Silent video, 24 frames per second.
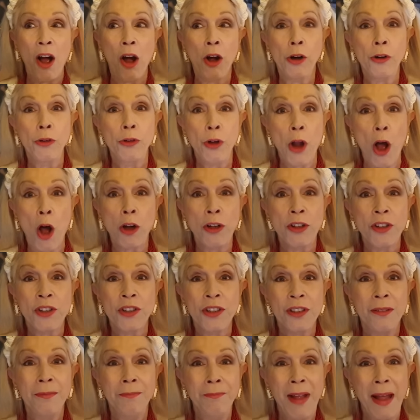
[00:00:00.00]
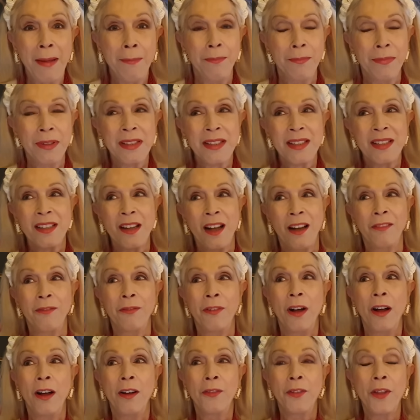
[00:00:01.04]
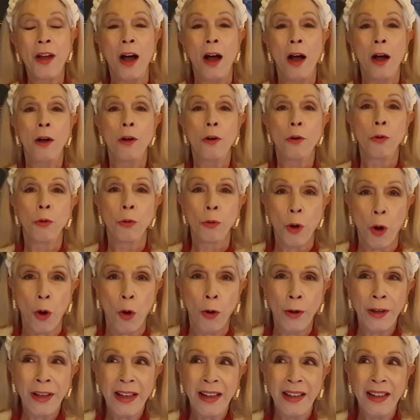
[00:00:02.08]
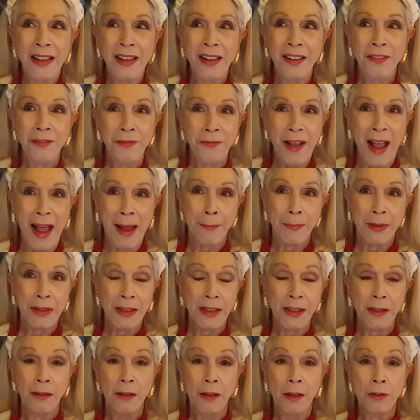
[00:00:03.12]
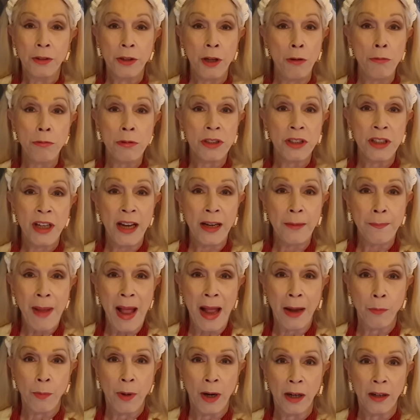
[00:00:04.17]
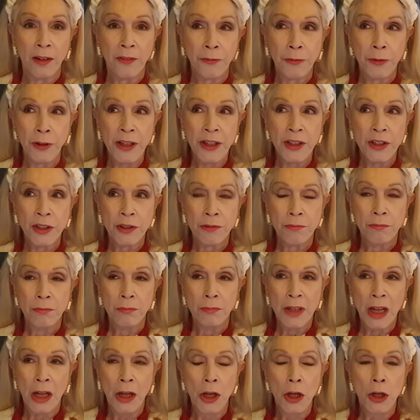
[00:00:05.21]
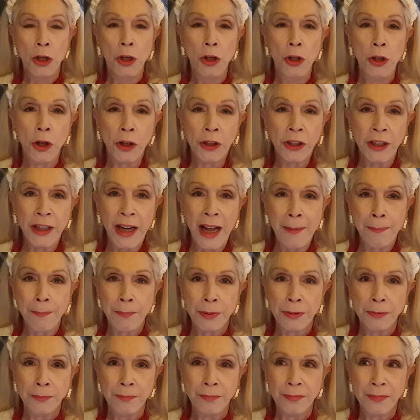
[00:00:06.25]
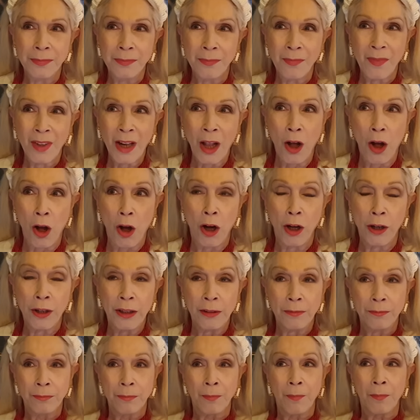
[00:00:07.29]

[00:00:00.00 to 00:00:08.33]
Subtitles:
are not members of the royal family. Don't take my word for it. Look it up on